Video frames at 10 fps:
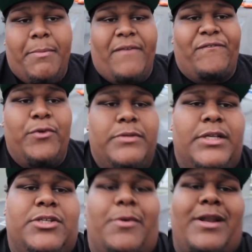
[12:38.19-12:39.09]
up at
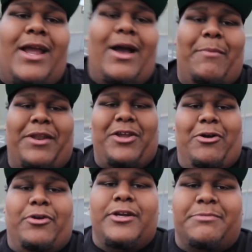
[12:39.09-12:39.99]
Foomston. So right now, I'm about to go
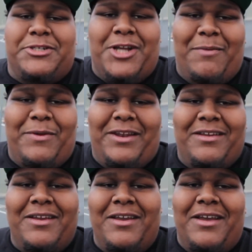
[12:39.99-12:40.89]
Christmas shopping.
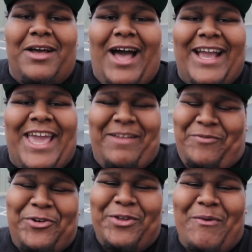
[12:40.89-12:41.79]
I can't
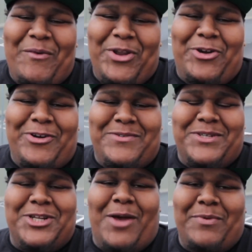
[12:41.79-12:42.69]
believe I'm about to go
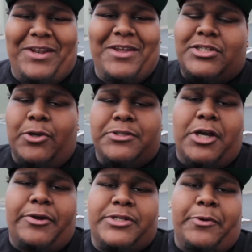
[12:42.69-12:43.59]
Christmas shopping. So
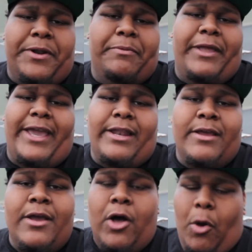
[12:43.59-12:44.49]
sorry it's going up late.
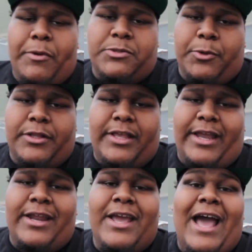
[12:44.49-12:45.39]
Hope it's worth
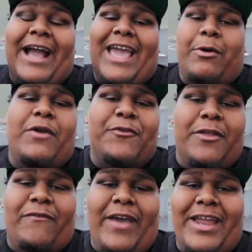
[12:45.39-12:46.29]
it. I can't wait for
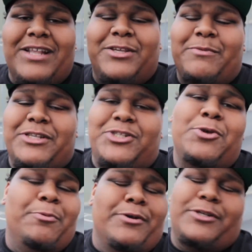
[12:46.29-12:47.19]
the event. It's gonna be
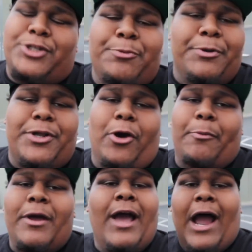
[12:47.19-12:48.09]
super, super
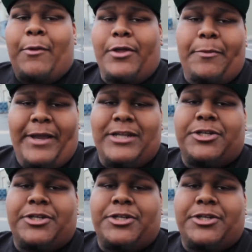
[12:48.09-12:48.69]
dope. I really hope you guys